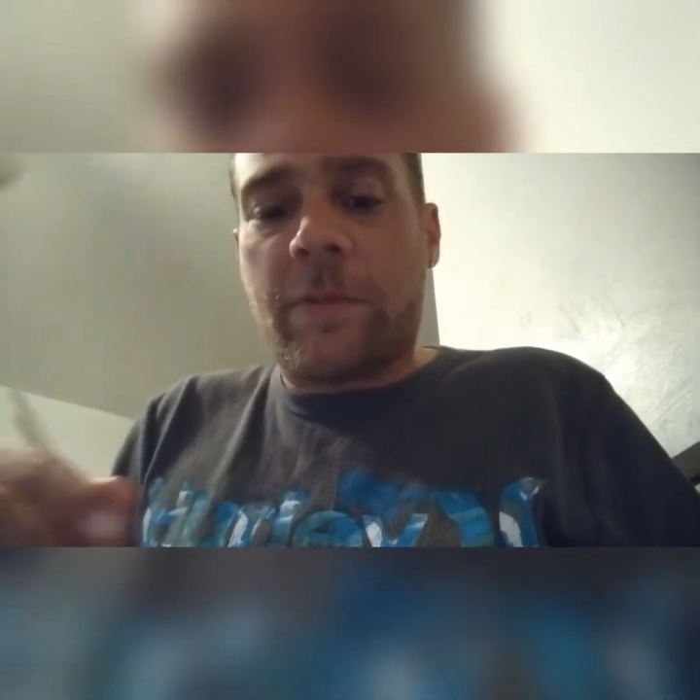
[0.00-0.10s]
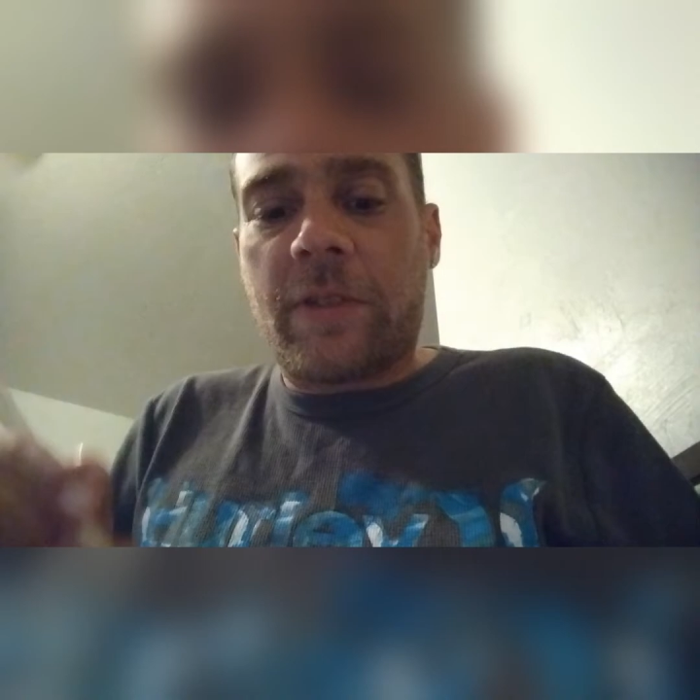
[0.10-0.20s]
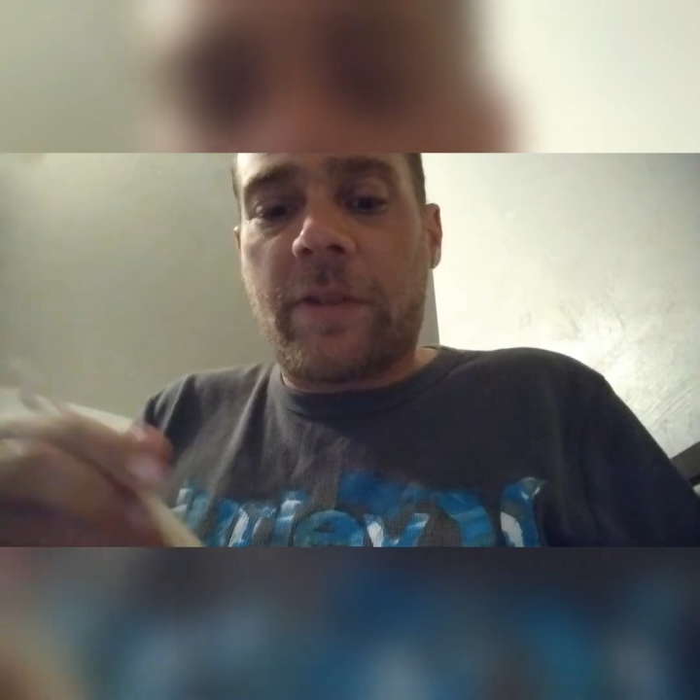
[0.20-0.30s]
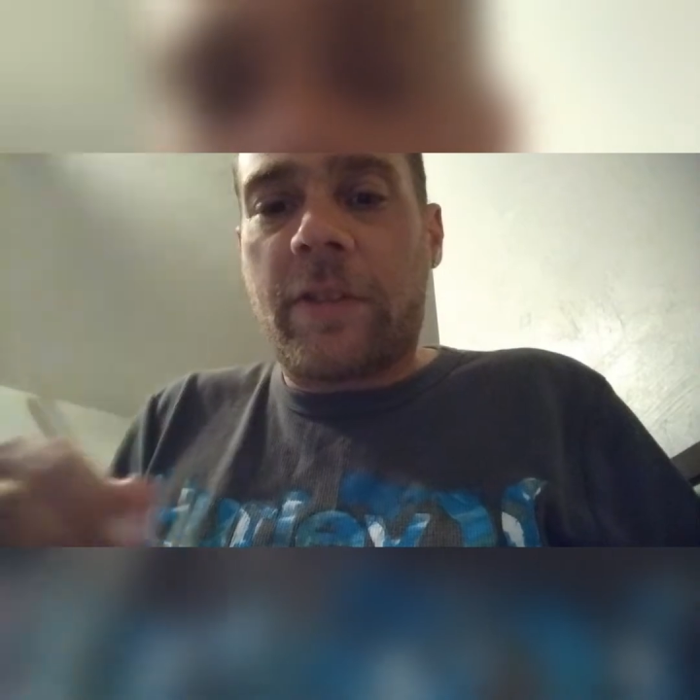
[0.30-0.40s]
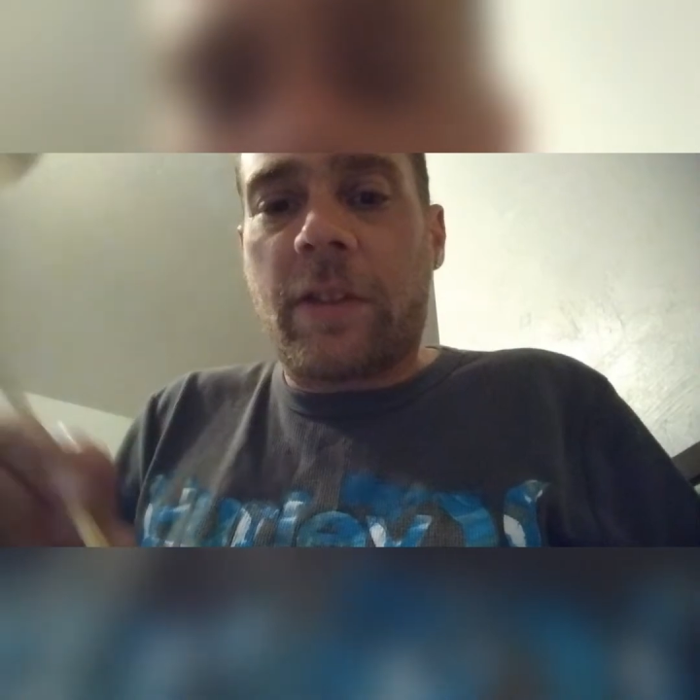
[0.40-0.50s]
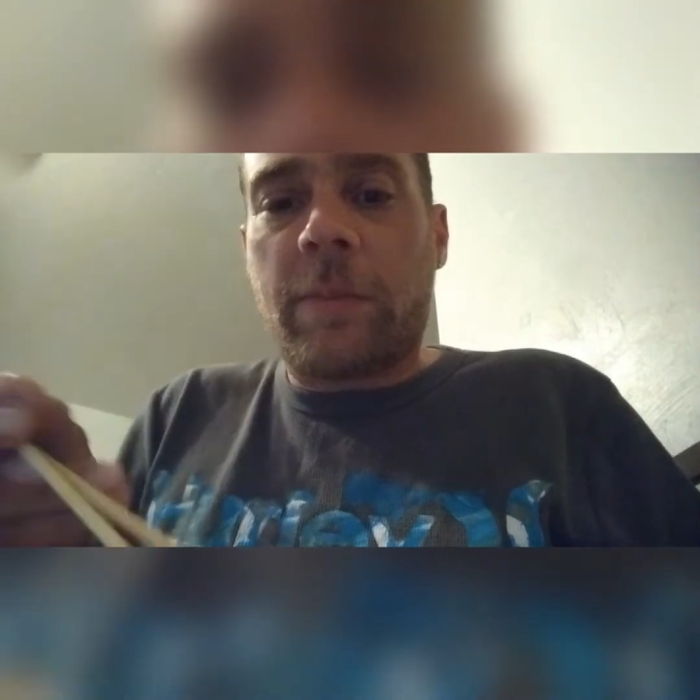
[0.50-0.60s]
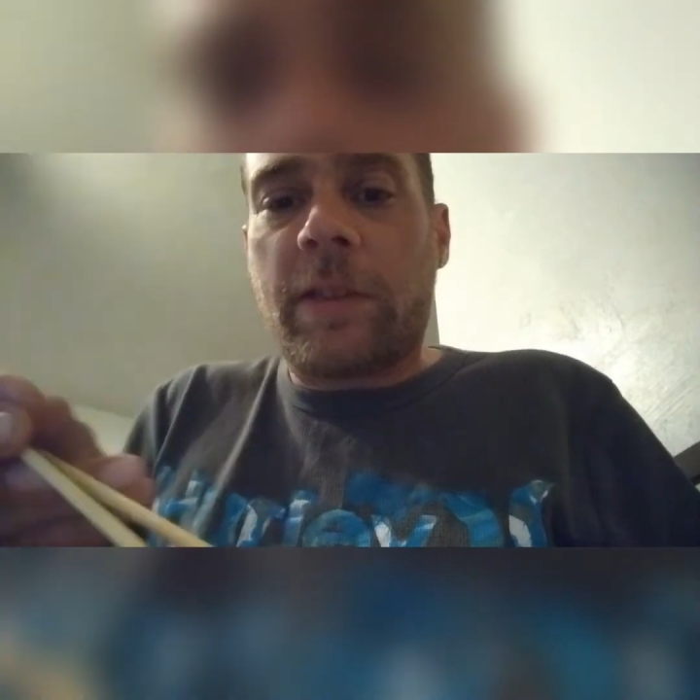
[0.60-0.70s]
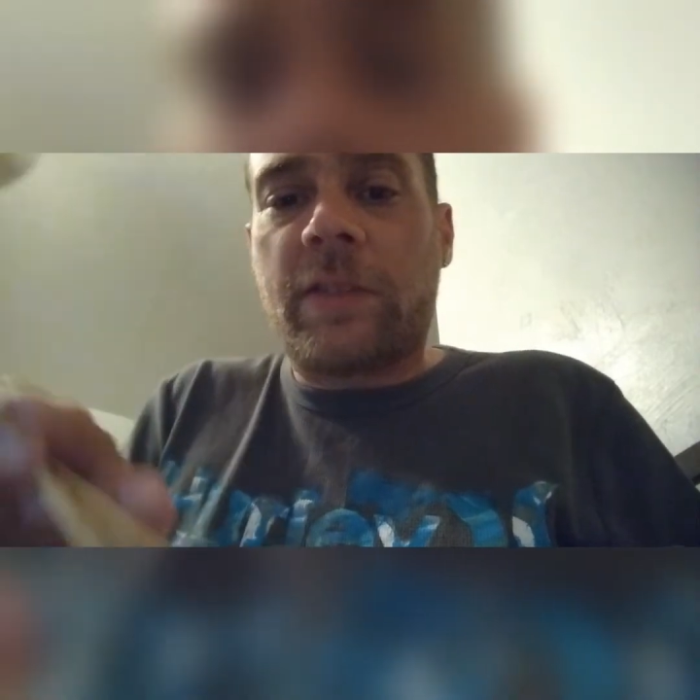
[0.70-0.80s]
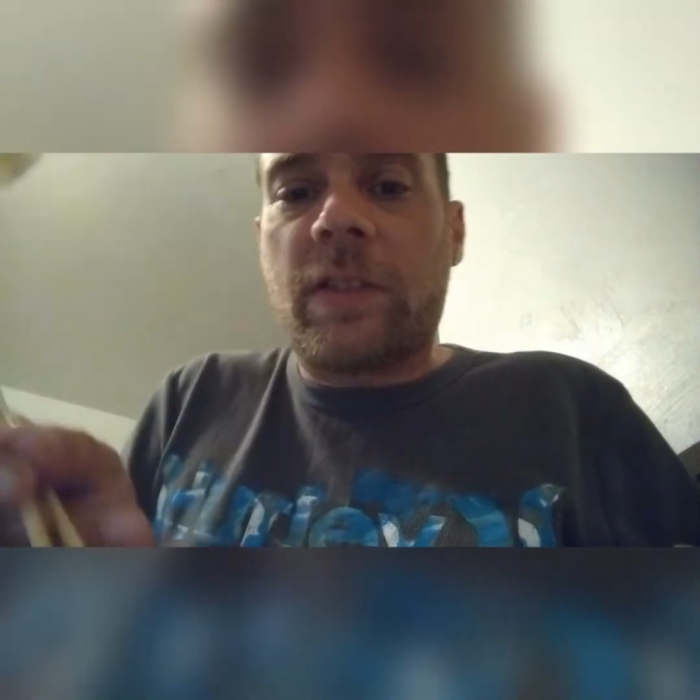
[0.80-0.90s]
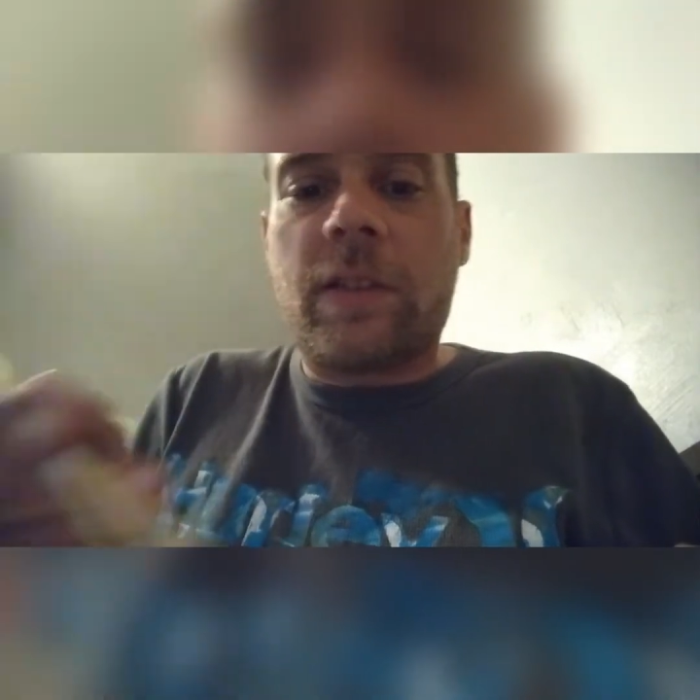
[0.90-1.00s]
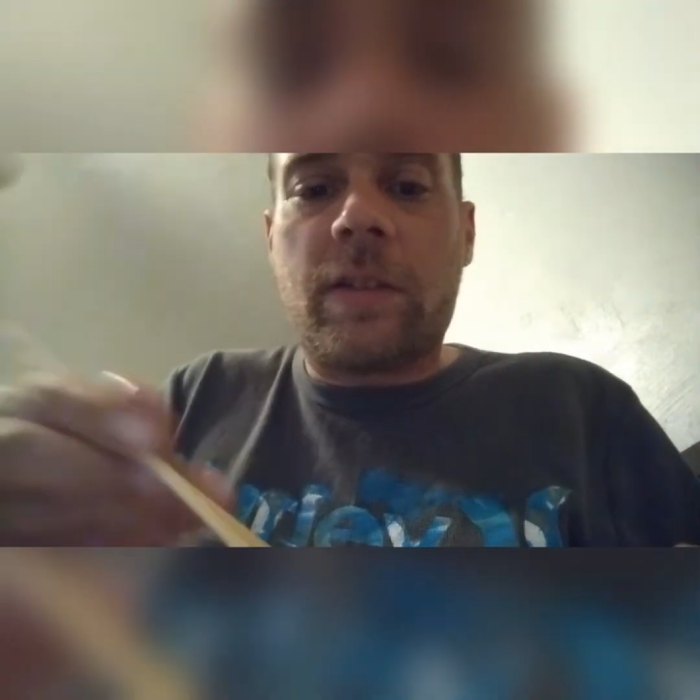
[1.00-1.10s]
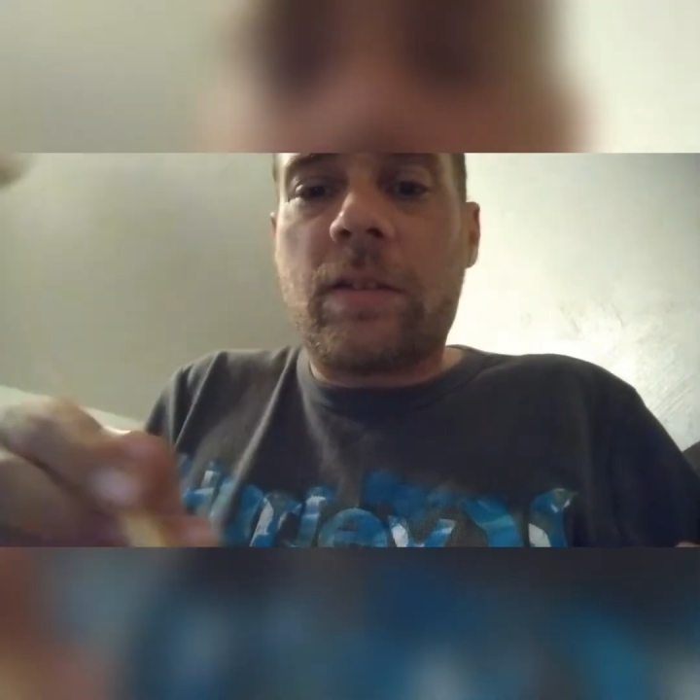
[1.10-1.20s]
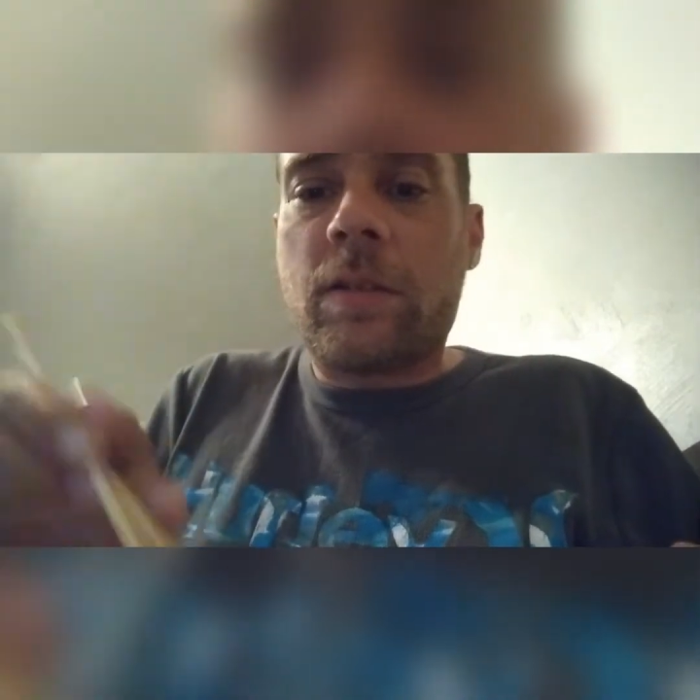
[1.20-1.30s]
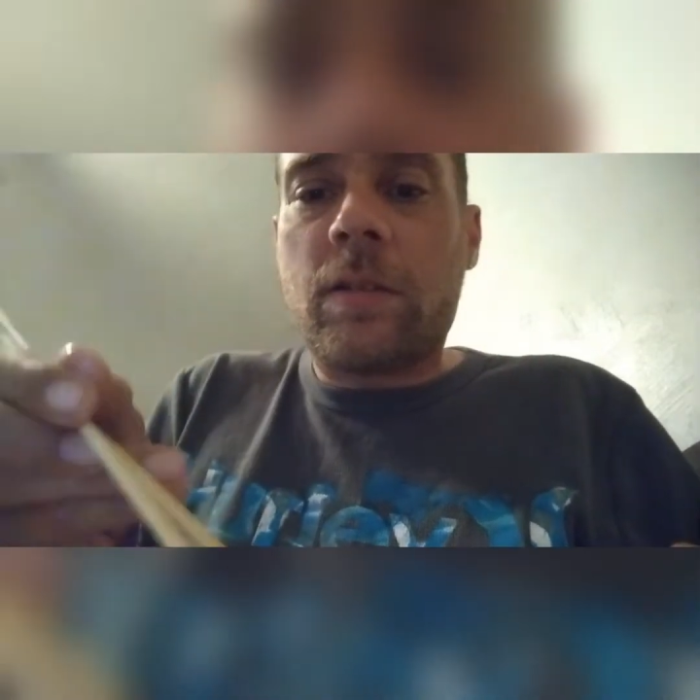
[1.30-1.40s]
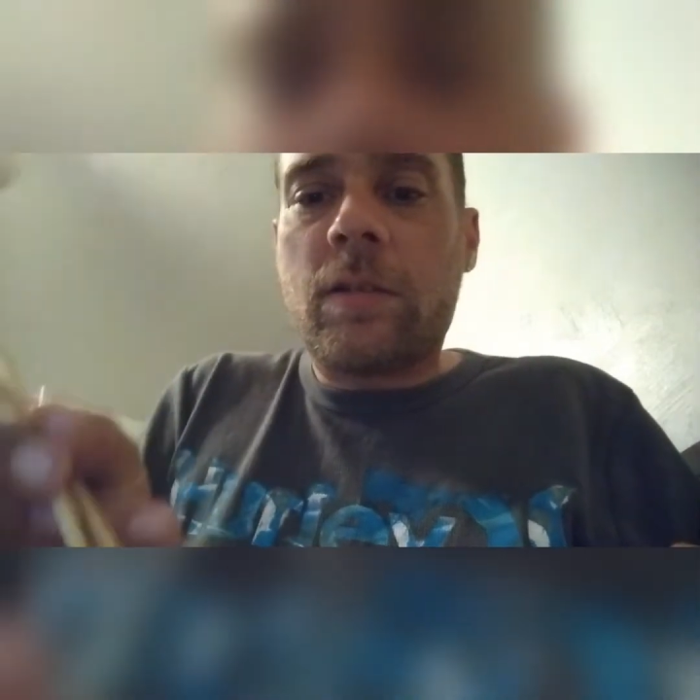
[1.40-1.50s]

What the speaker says: with everything mixed in.